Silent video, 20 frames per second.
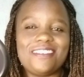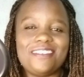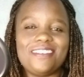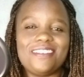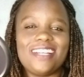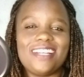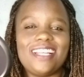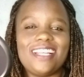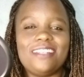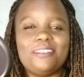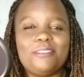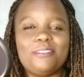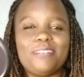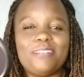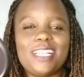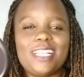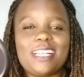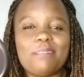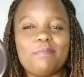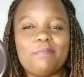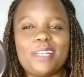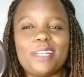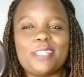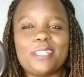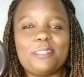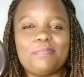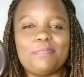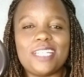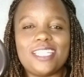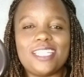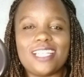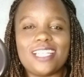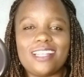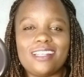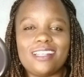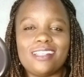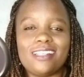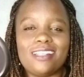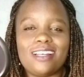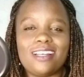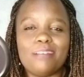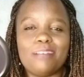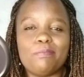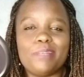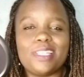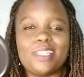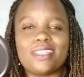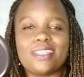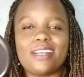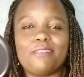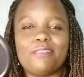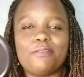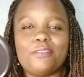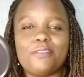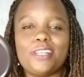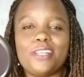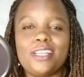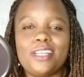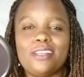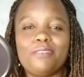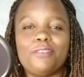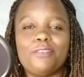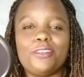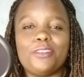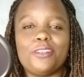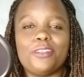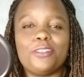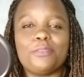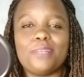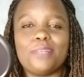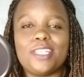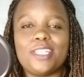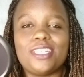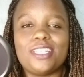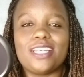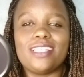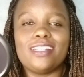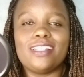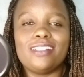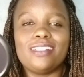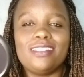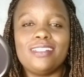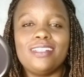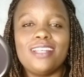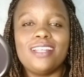Hello, welcome back to my channel. I'm Miss Kafue, if you're new to my channel.